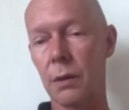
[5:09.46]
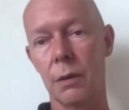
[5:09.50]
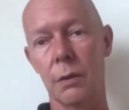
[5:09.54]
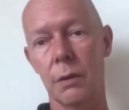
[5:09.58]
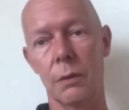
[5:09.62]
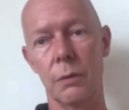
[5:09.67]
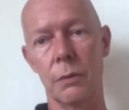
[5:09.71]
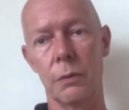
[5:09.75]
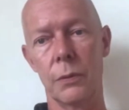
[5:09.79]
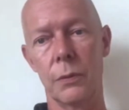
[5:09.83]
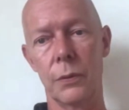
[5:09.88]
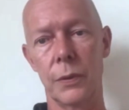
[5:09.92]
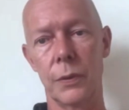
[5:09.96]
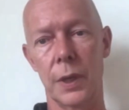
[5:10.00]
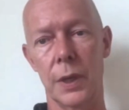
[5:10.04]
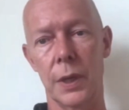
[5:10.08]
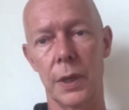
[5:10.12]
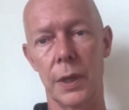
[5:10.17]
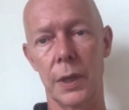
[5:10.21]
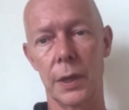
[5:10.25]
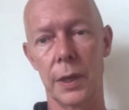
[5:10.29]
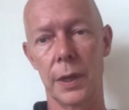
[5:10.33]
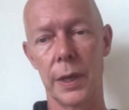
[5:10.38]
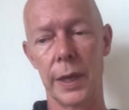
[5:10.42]
of
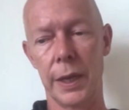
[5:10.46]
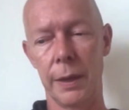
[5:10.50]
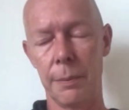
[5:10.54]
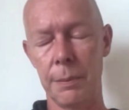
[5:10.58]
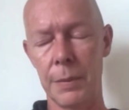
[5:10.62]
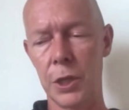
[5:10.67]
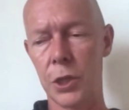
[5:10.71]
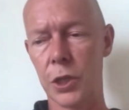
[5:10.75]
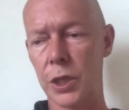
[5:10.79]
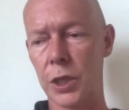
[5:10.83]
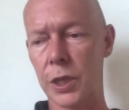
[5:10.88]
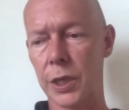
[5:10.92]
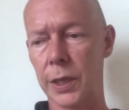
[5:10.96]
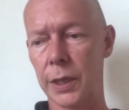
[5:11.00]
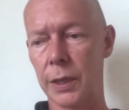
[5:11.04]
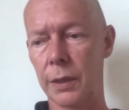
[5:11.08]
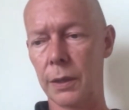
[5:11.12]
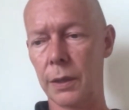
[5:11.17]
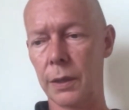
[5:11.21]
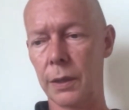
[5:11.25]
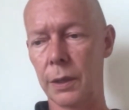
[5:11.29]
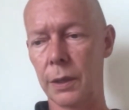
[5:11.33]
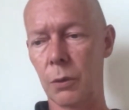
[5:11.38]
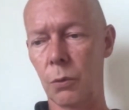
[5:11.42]

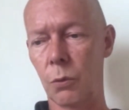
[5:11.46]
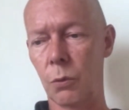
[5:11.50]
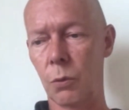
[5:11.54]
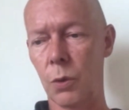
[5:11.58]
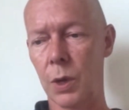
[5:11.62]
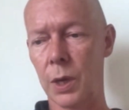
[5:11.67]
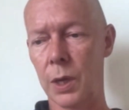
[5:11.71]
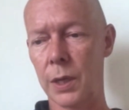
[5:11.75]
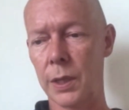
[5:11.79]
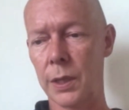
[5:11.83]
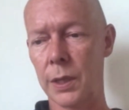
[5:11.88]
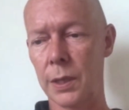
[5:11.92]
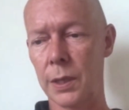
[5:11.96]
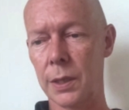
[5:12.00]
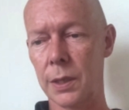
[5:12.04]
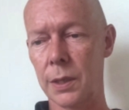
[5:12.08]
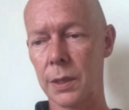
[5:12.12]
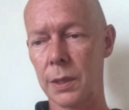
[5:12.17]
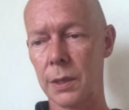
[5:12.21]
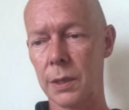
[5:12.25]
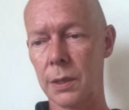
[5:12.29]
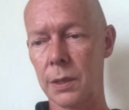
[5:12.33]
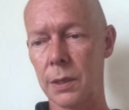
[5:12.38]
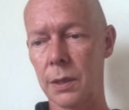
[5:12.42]
imaging and why this
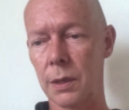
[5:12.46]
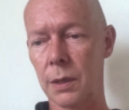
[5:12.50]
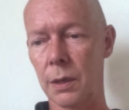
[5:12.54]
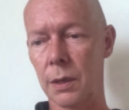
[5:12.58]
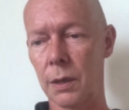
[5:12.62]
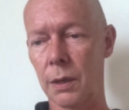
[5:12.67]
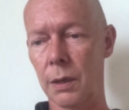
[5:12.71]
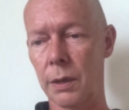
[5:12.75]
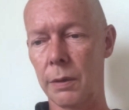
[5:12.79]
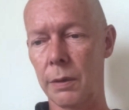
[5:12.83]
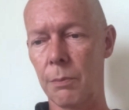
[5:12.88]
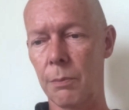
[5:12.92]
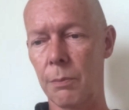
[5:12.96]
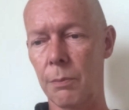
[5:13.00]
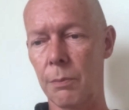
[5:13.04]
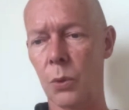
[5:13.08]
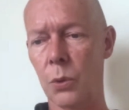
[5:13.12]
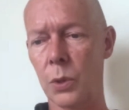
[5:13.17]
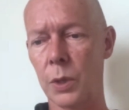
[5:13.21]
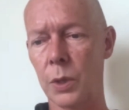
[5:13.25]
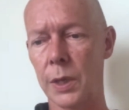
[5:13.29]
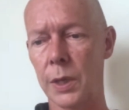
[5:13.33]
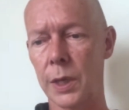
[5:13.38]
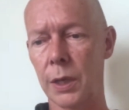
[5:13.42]
is an
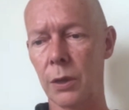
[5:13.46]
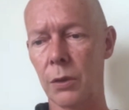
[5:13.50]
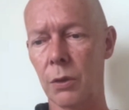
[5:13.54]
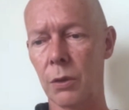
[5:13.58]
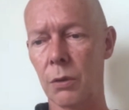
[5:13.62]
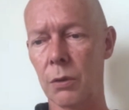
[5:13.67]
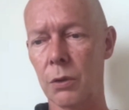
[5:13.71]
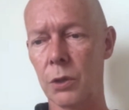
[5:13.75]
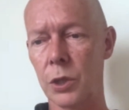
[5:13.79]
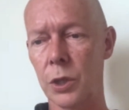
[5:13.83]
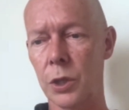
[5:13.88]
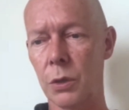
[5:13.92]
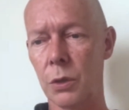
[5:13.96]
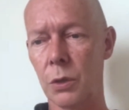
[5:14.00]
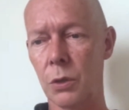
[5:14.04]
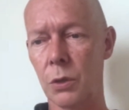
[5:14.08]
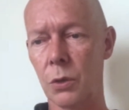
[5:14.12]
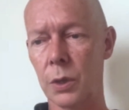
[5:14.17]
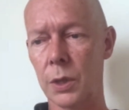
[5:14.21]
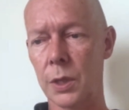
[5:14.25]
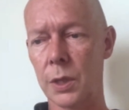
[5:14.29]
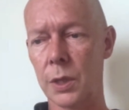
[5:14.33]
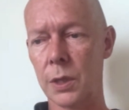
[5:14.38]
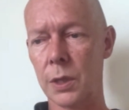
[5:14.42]
important technology in
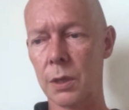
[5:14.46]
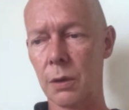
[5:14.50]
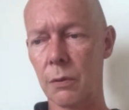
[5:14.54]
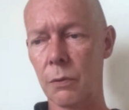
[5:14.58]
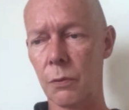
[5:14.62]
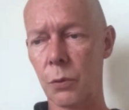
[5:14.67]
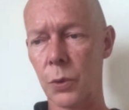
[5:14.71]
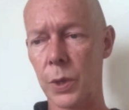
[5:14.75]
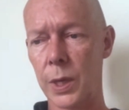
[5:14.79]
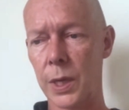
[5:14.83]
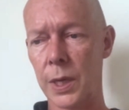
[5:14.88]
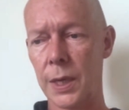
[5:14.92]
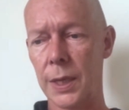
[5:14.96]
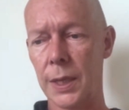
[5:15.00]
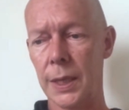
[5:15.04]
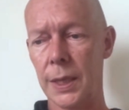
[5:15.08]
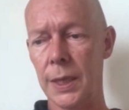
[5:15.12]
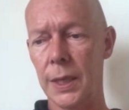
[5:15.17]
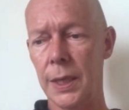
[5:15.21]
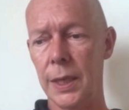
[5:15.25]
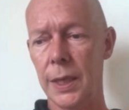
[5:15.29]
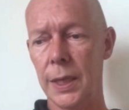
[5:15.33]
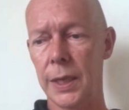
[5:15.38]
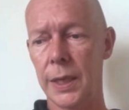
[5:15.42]
drug discovery
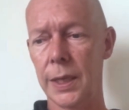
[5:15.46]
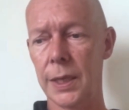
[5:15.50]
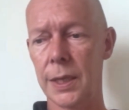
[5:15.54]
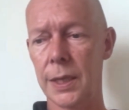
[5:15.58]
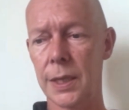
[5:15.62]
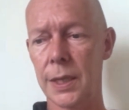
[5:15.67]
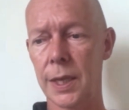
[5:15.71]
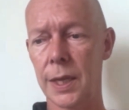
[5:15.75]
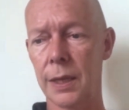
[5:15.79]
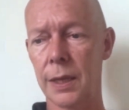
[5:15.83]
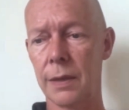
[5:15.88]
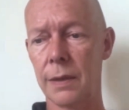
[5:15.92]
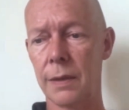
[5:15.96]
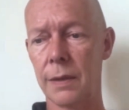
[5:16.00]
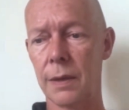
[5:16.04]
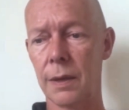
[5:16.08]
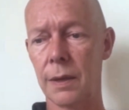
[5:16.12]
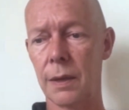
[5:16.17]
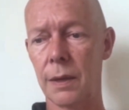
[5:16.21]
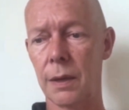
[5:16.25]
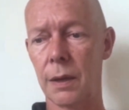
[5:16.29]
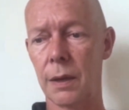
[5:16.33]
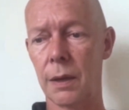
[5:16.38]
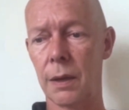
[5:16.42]
is that
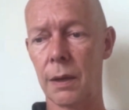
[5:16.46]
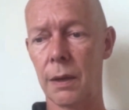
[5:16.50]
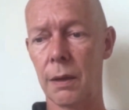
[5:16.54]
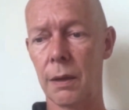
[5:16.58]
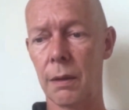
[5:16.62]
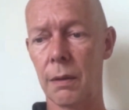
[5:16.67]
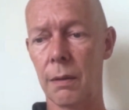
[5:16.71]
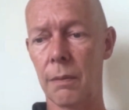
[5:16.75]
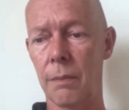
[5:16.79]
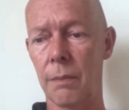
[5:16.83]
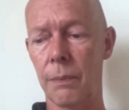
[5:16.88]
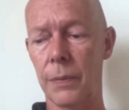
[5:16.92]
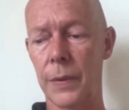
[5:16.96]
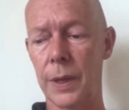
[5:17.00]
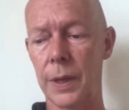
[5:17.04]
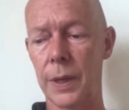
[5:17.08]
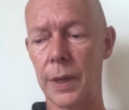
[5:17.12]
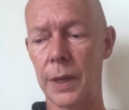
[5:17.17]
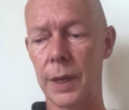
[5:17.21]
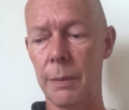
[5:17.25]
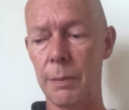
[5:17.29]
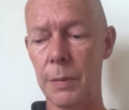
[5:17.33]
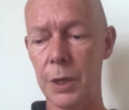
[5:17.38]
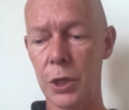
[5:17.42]

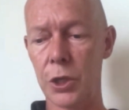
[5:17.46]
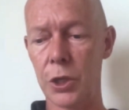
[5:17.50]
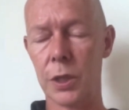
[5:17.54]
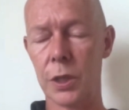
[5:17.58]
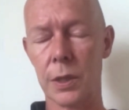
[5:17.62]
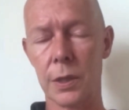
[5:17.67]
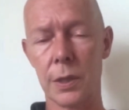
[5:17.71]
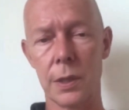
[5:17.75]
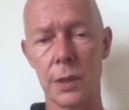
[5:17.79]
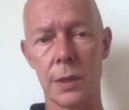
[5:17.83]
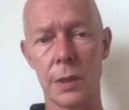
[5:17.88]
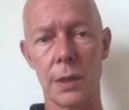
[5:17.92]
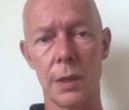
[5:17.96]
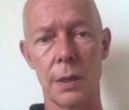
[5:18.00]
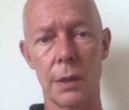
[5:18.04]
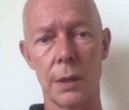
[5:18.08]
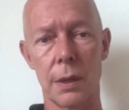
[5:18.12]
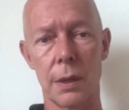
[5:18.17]
images